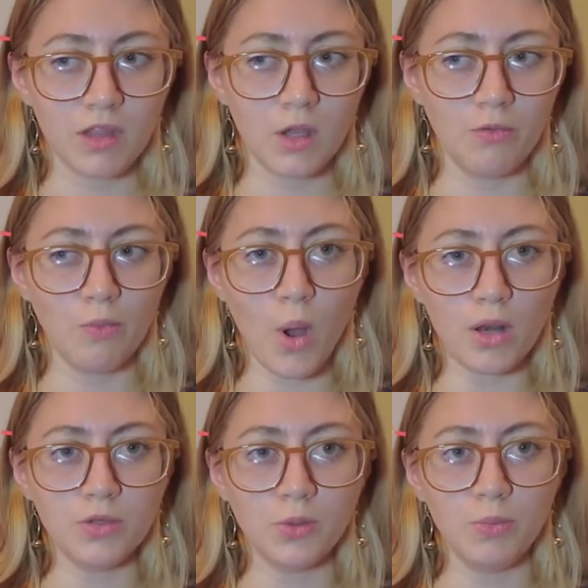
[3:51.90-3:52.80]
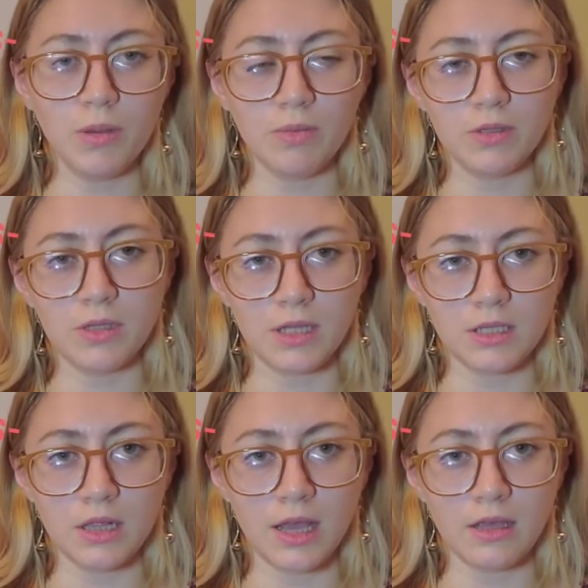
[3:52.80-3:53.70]
If one or two people
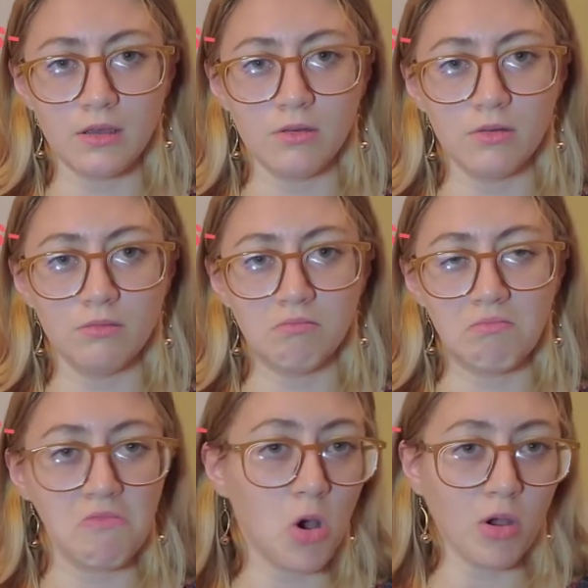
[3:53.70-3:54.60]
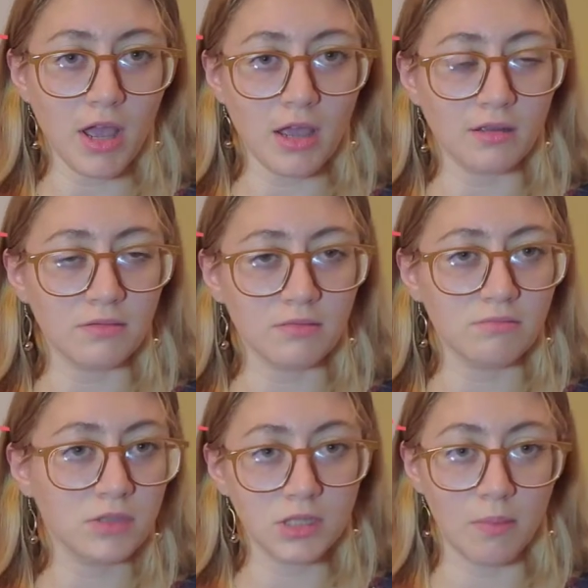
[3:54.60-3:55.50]
doesn't like you, okay,
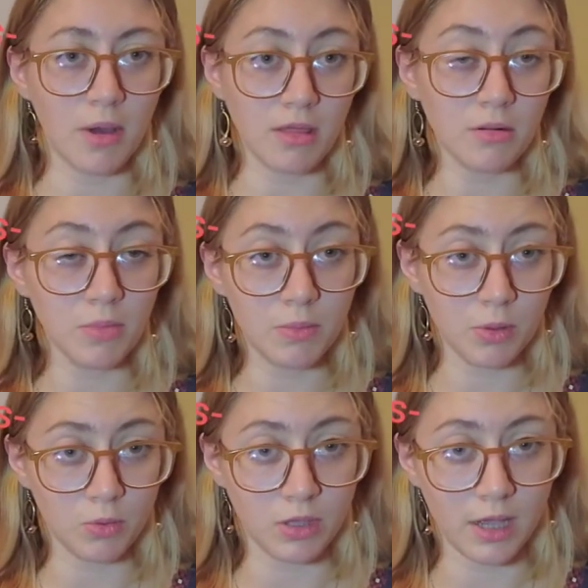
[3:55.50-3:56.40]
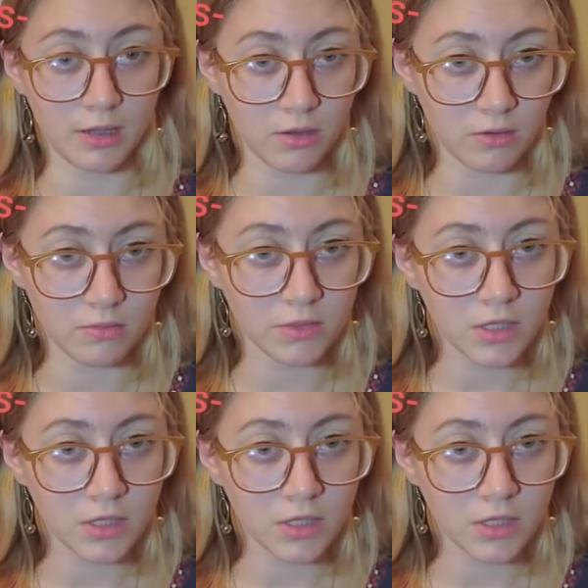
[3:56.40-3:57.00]
some other people will like you.